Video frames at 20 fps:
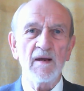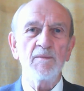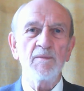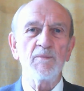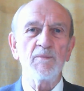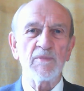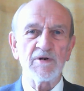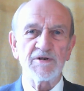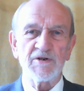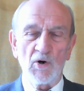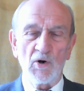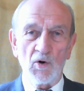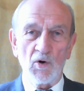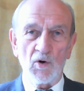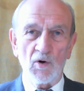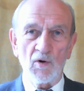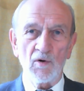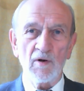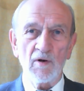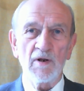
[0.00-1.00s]
Mr.
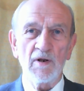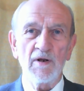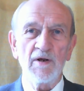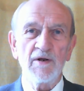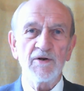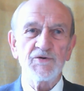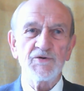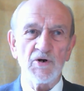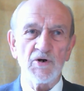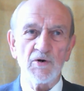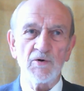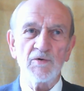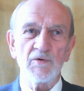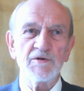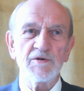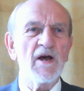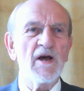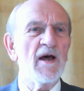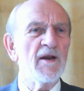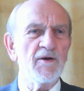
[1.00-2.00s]
Hall
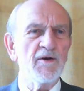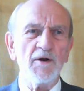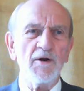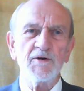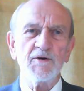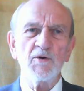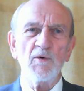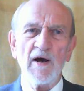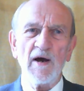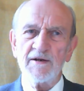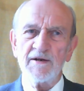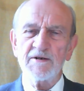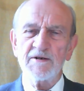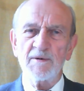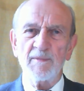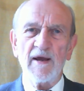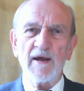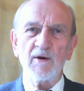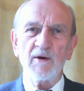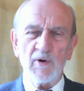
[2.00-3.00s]
chose not to answer
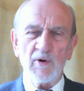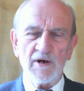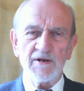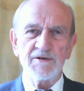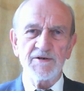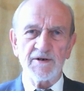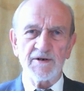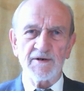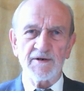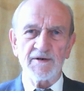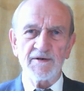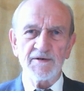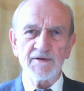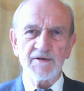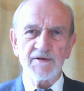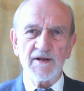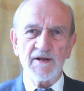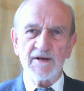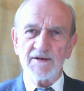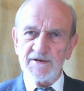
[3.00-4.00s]
my questions.
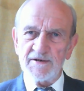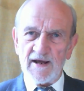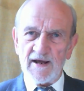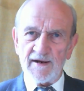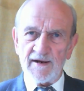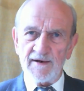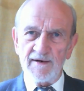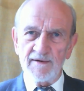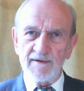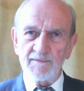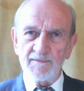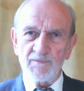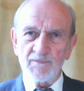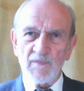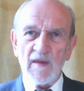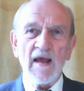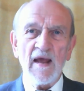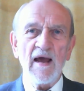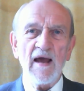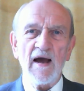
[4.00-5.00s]
Instead,
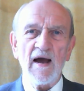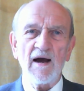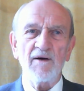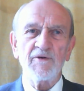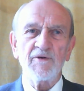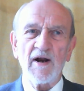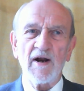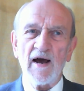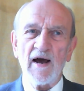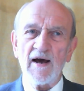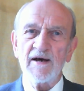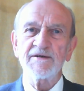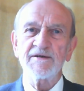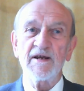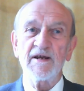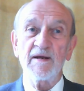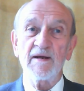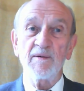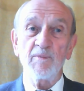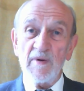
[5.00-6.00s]
after
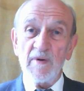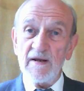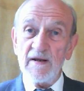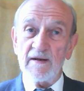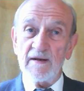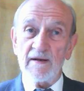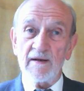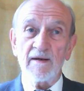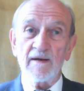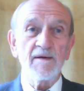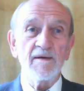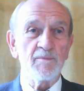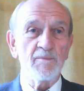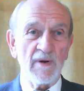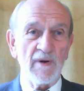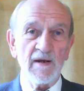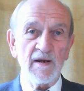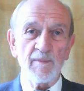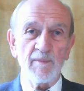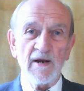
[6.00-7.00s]
asking me
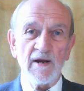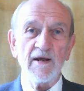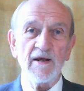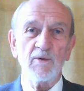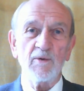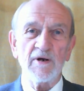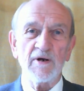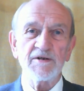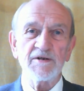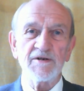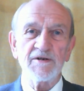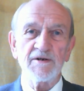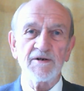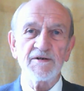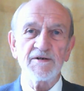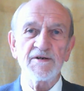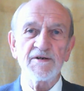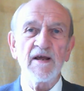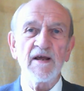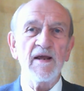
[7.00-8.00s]
many
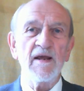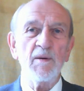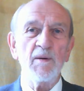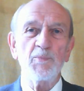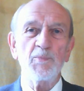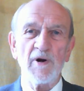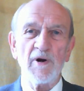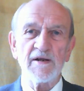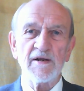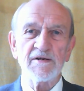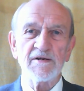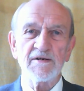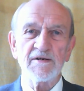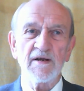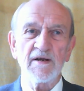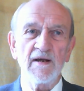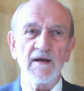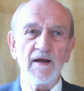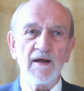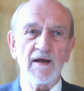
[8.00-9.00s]
questions, he pressed
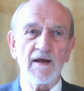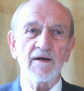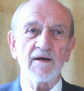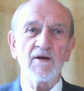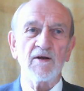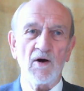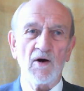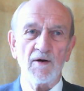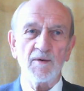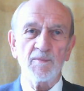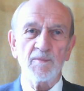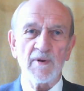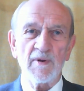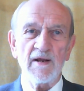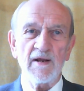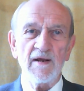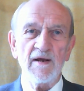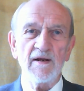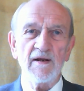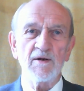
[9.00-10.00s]
and conned
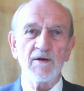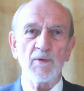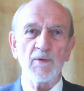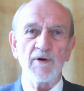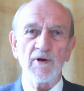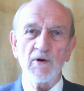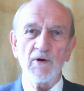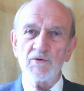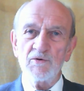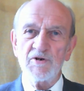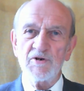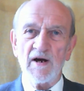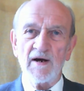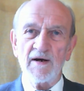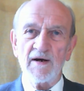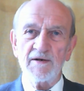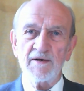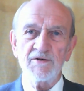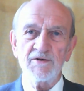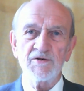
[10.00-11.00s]
me into a
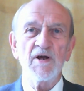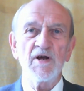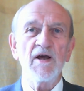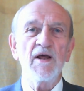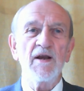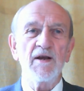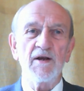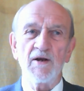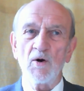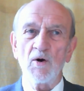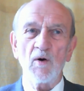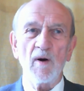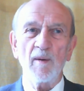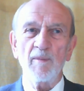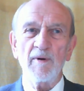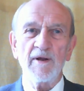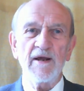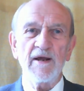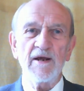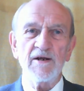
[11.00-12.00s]
no-charge,
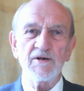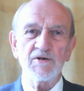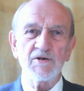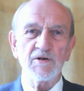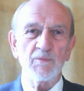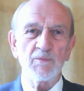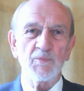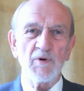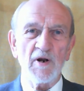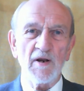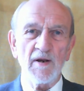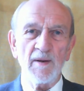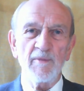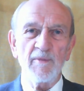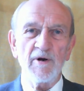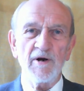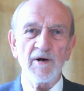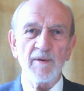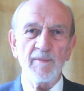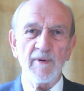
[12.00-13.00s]
no-obligation
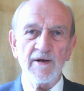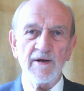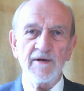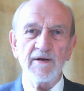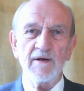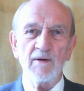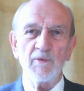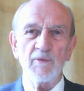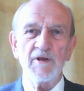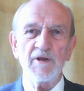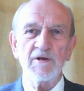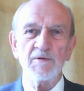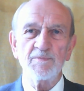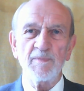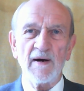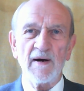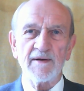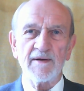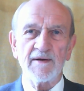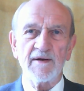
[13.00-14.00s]
preliminary meeting with his
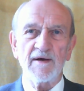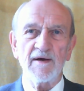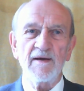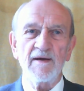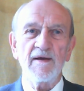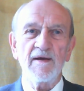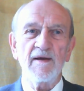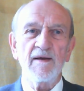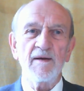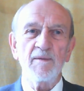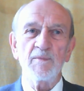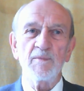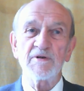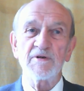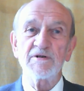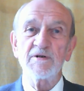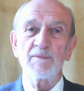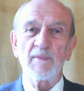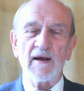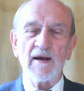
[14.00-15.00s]
partner,
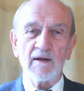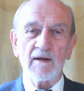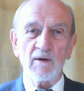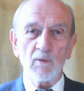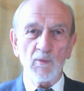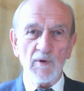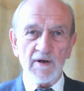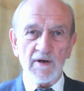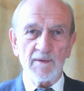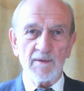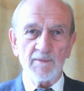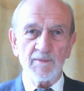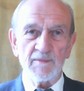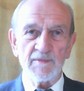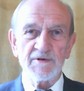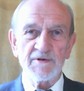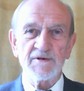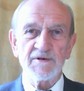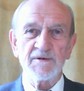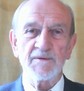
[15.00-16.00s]
Mr. Michael
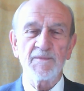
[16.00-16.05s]
Williams.